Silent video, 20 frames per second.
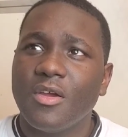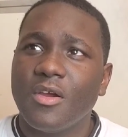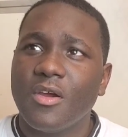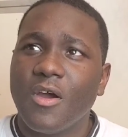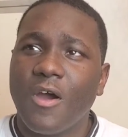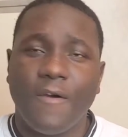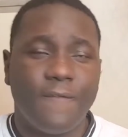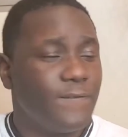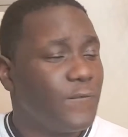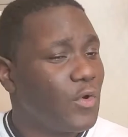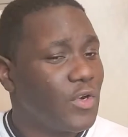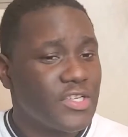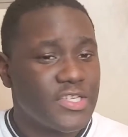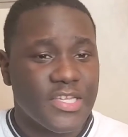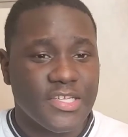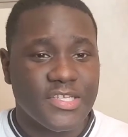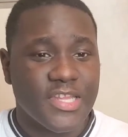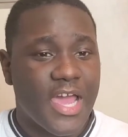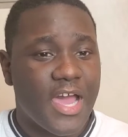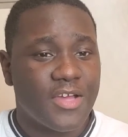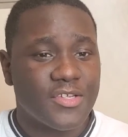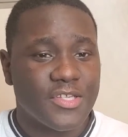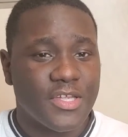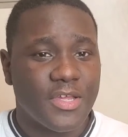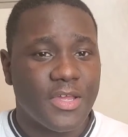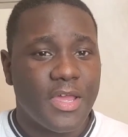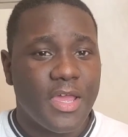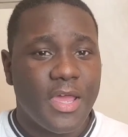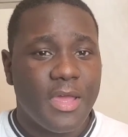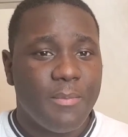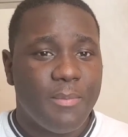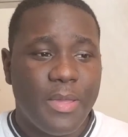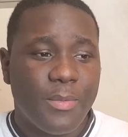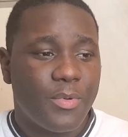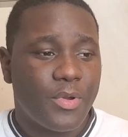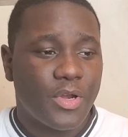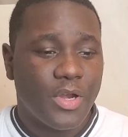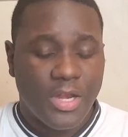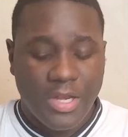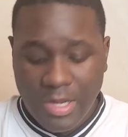or 46,000
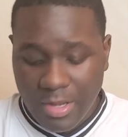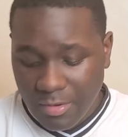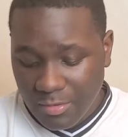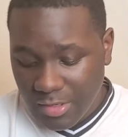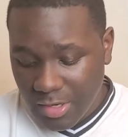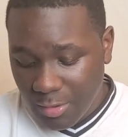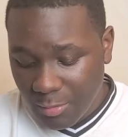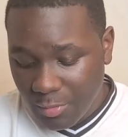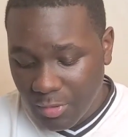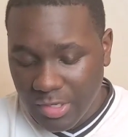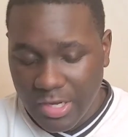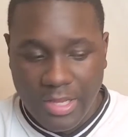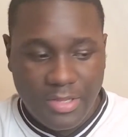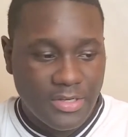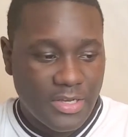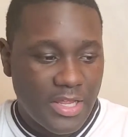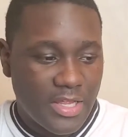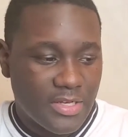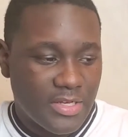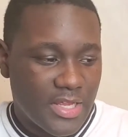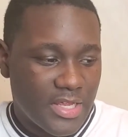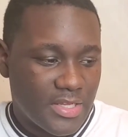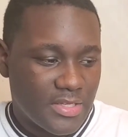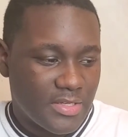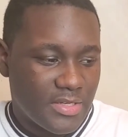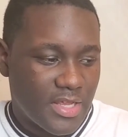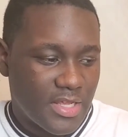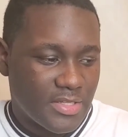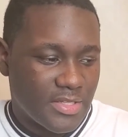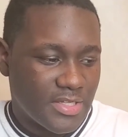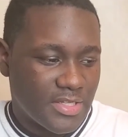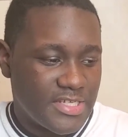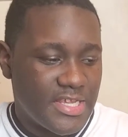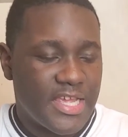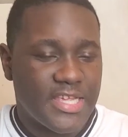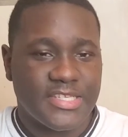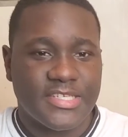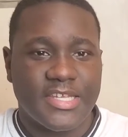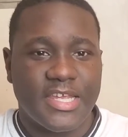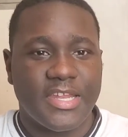people that the
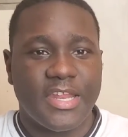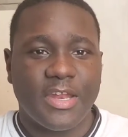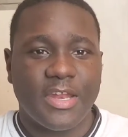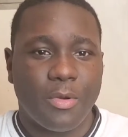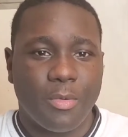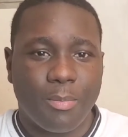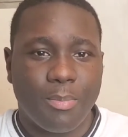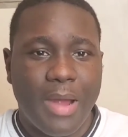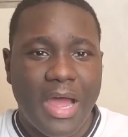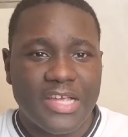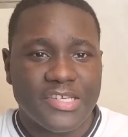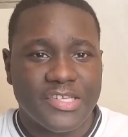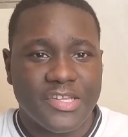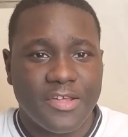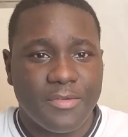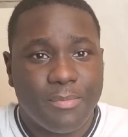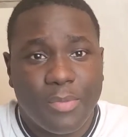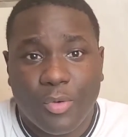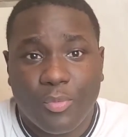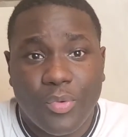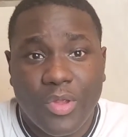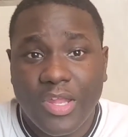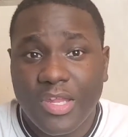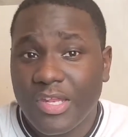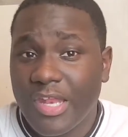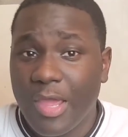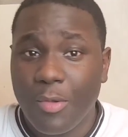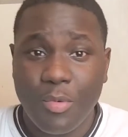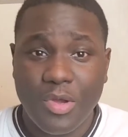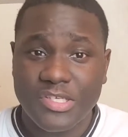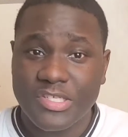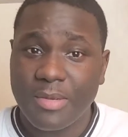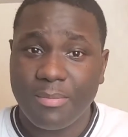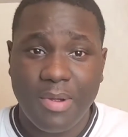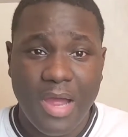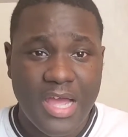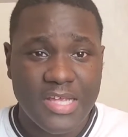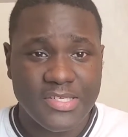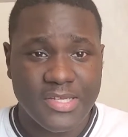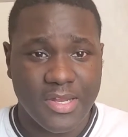test said that they were positive, but really they wasn't
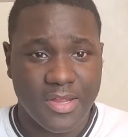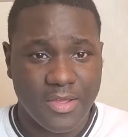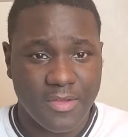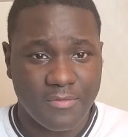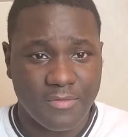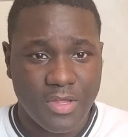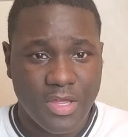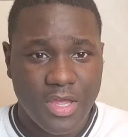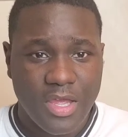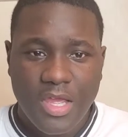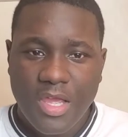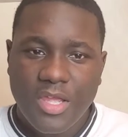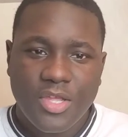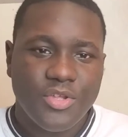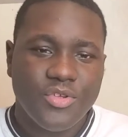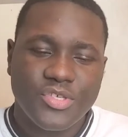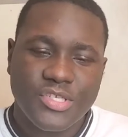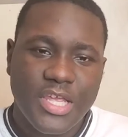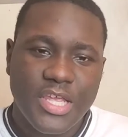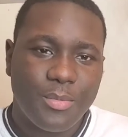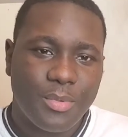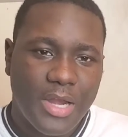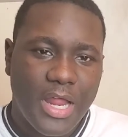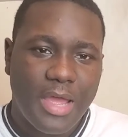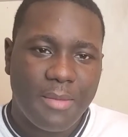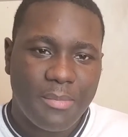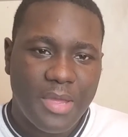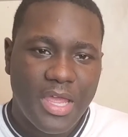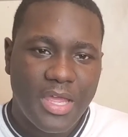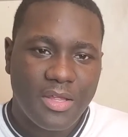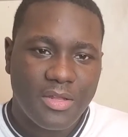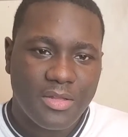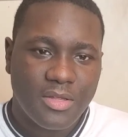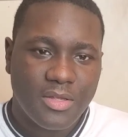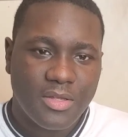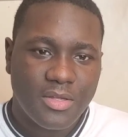positive. You see what I mean?